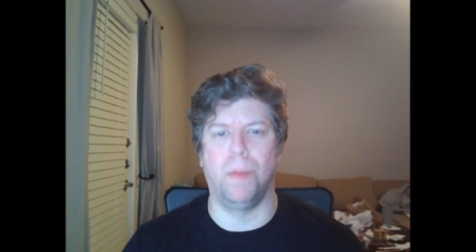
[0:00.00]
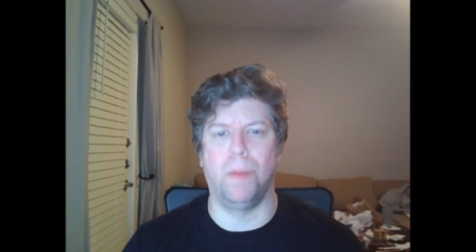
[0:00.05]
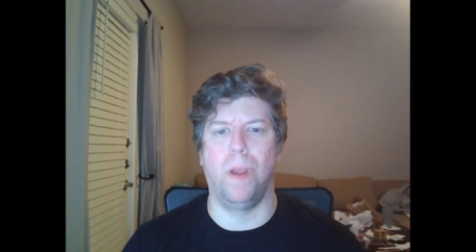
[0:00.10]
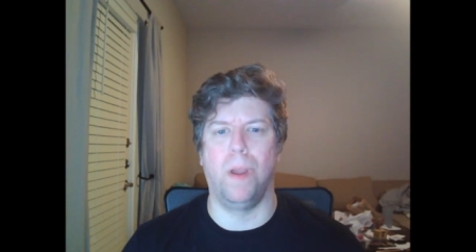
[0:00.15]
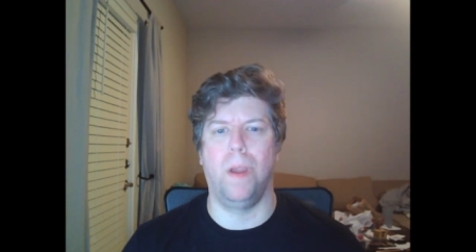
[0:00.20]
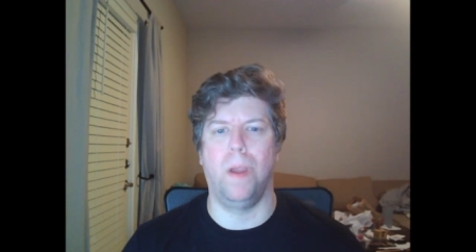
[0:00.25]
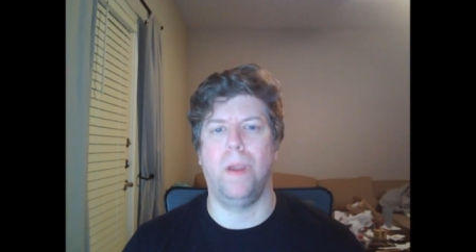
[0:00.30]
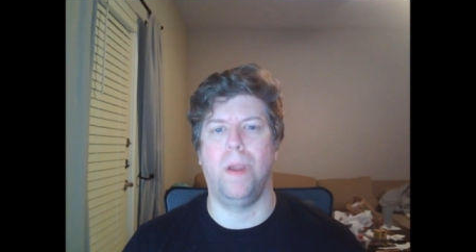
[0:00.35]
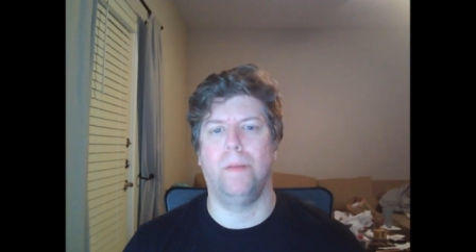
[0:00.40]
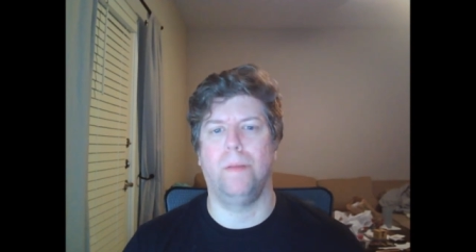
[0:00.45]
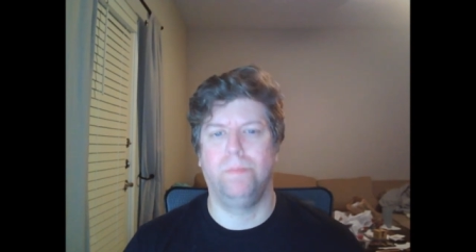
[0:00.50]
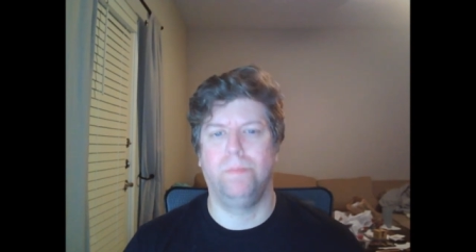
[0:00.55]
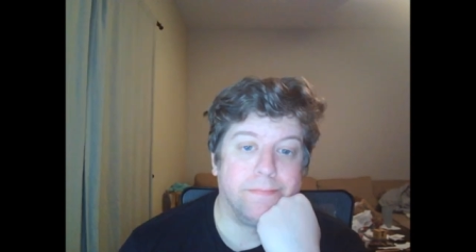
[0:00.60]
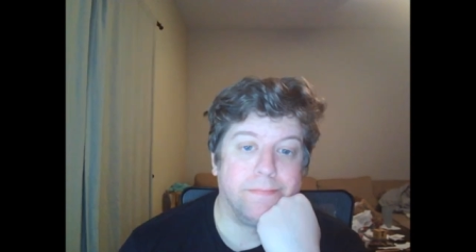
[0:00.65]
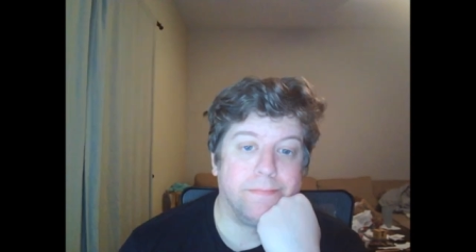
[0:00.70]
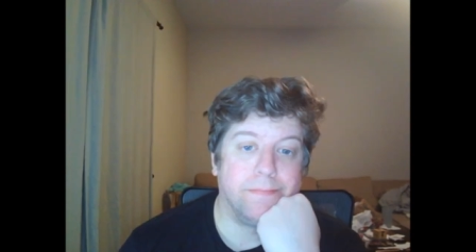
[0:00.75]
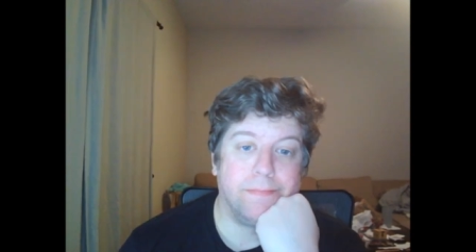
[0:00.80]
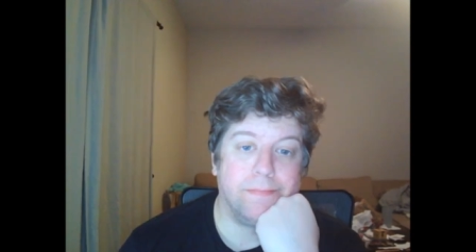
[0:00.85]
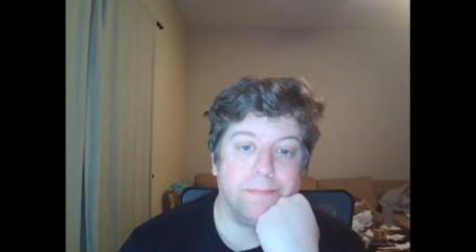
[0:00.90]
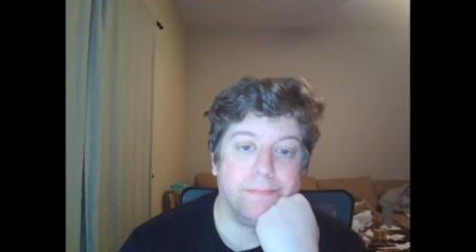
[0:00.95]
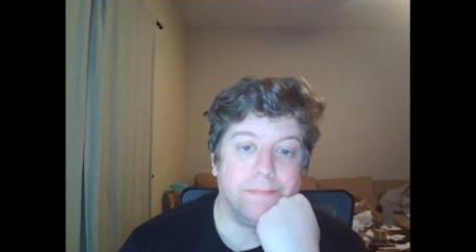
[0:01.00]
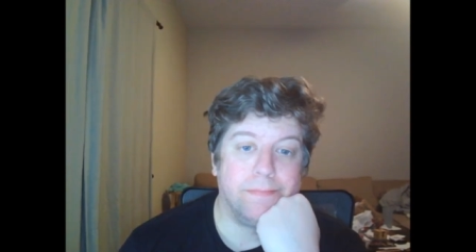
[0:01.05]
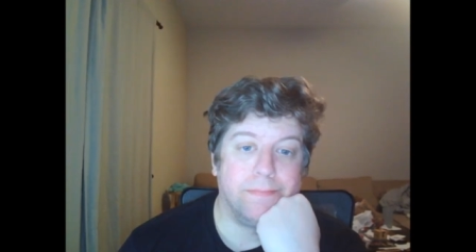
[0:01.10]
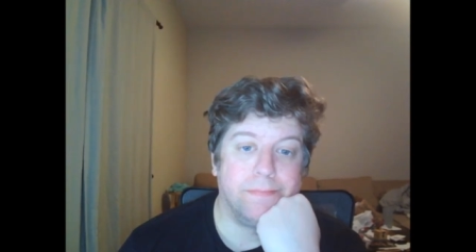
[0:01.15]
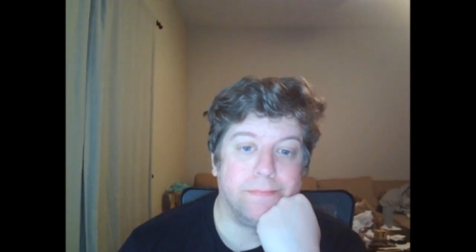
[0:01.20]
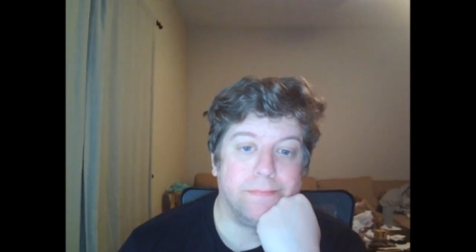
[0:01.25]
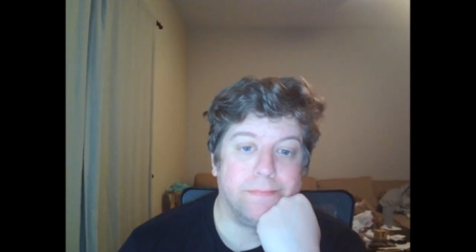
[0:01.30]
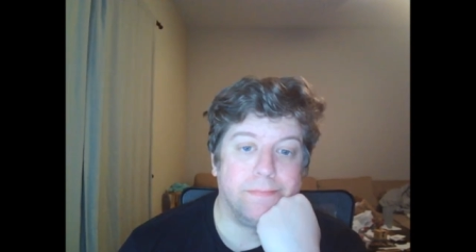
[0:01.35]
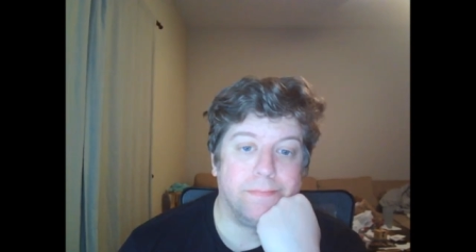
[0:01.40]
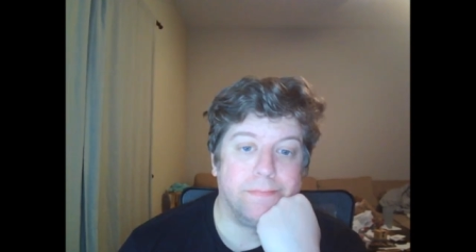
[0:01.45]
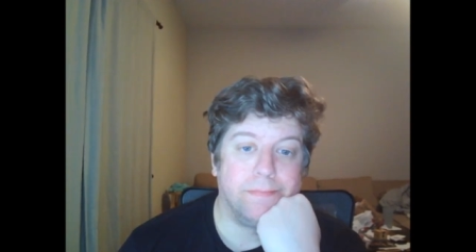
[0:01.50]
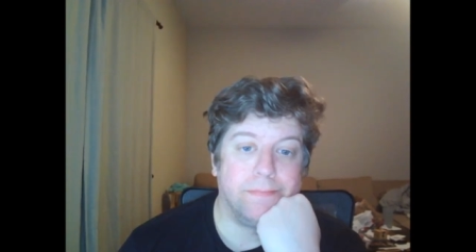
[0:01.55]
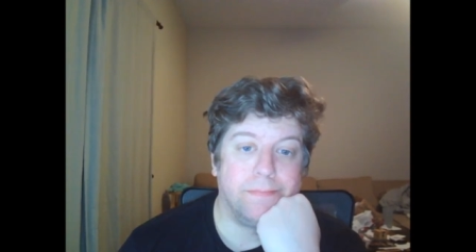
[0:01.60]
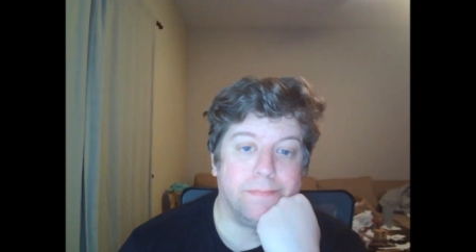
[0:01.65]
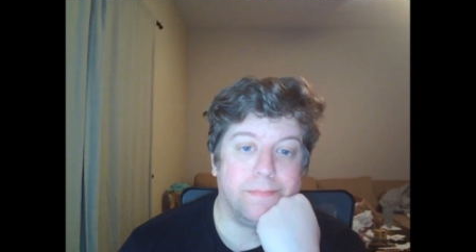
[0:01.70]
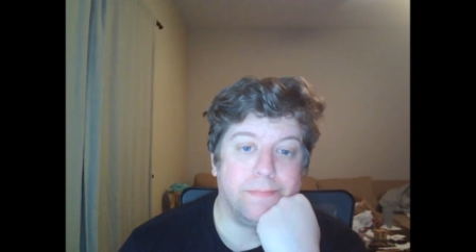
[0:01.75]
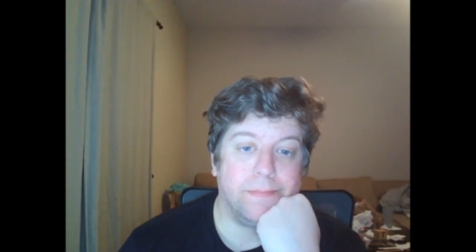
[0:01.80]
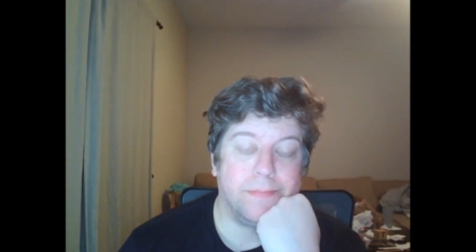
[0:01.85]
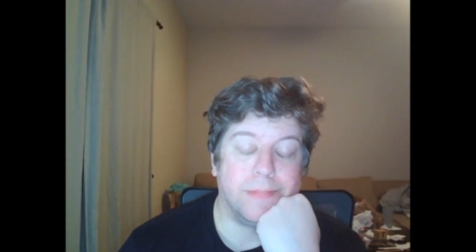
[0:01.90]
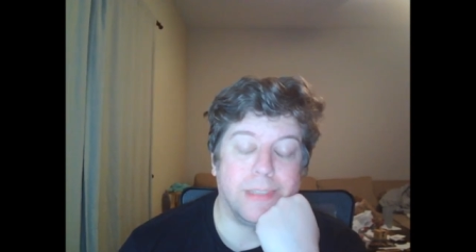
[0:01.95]
Bear!
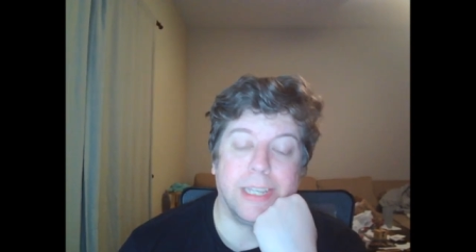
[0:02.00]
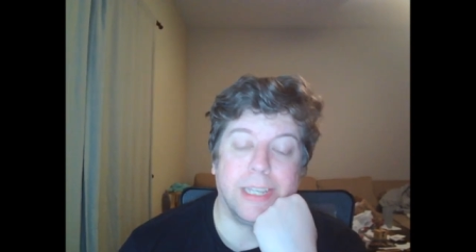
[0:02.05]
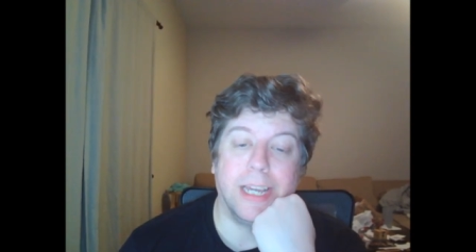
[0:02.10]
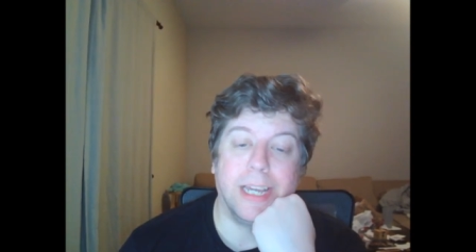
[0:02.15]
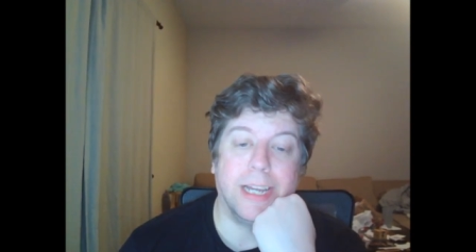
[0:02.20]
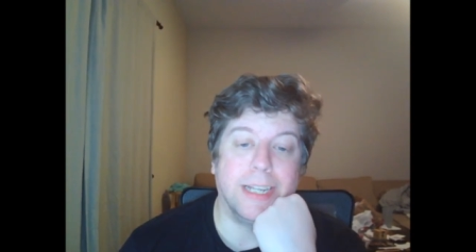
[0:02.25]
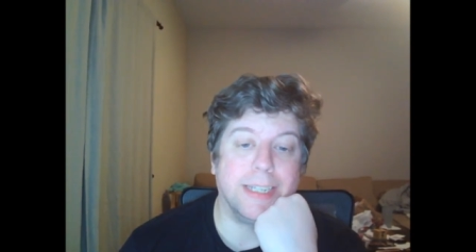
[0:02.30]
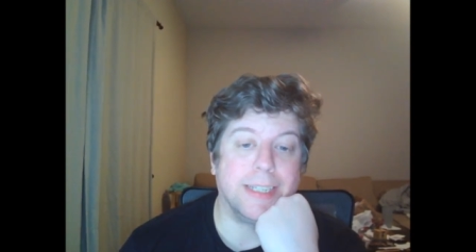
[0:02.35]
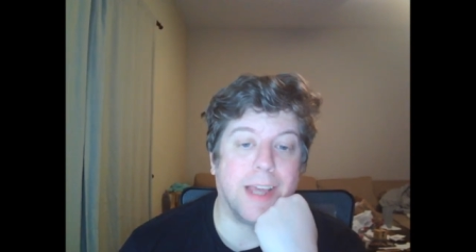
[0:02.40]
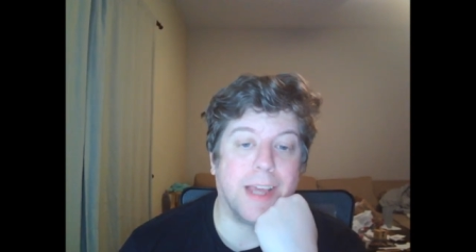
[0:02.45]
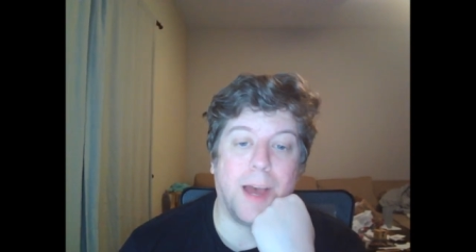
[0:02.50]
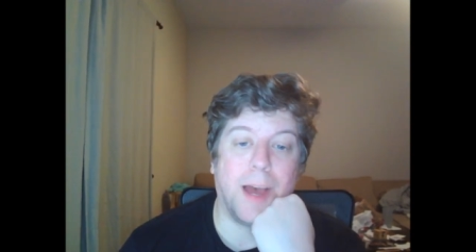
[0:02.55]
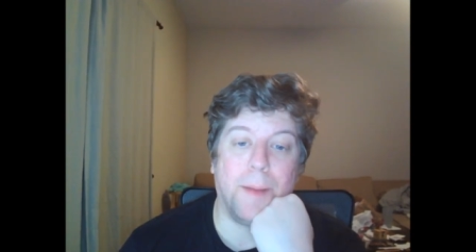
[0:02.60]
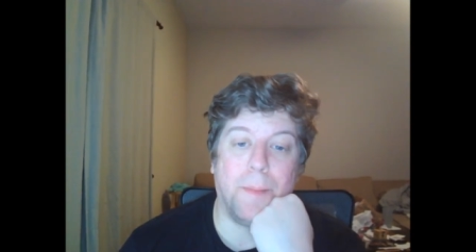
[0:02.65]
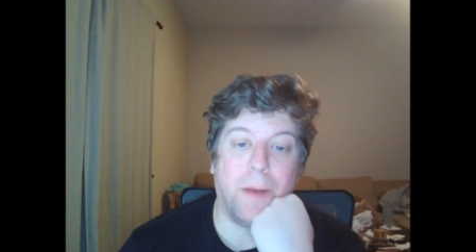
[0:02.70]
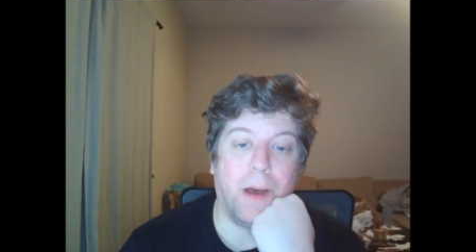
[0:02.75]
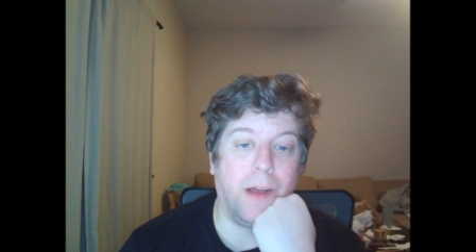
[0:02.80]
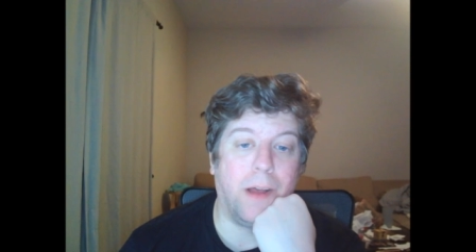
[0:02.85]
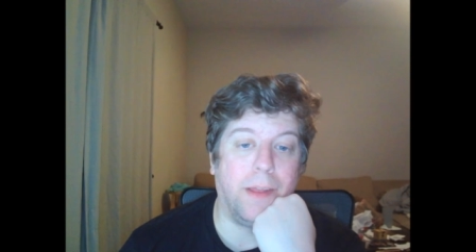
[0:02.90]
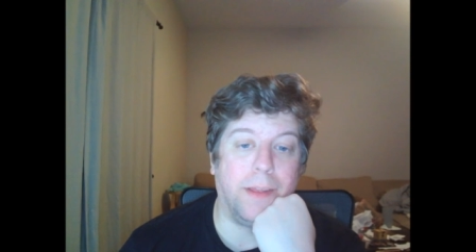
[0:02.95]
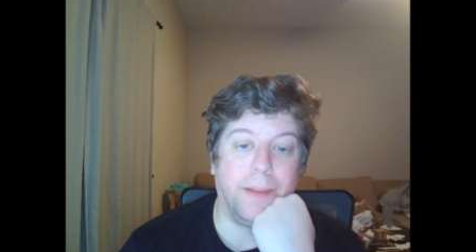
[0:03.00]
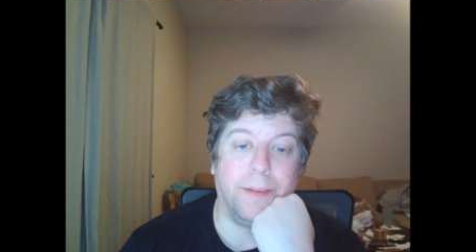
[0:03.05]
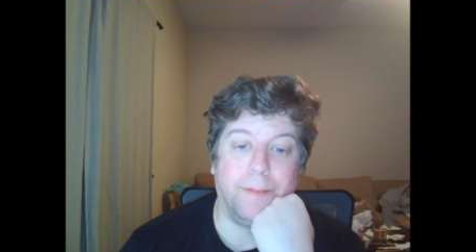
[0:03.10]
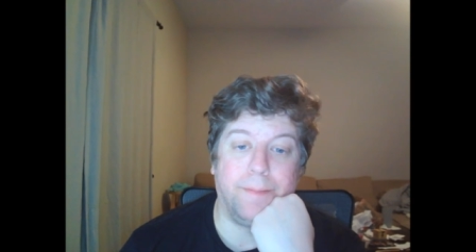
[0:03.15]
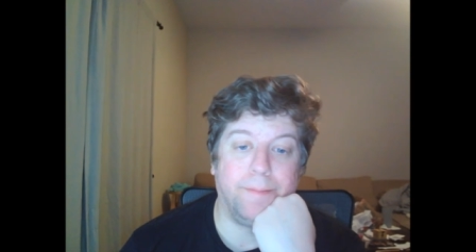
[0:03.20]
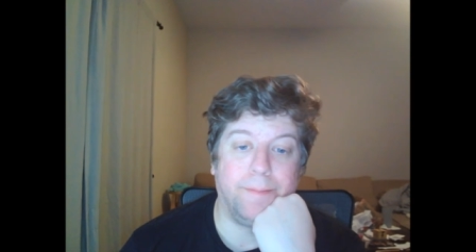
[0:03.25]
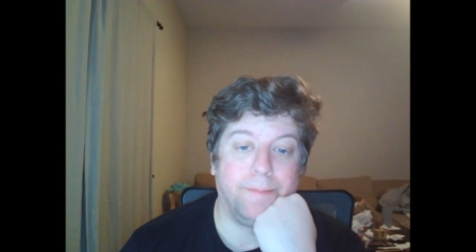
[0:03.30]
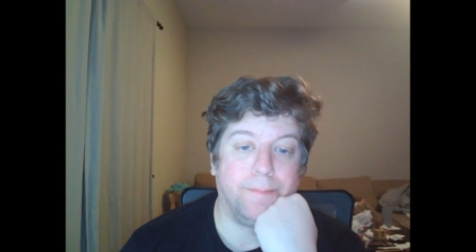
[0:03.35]
They got Tom Holland.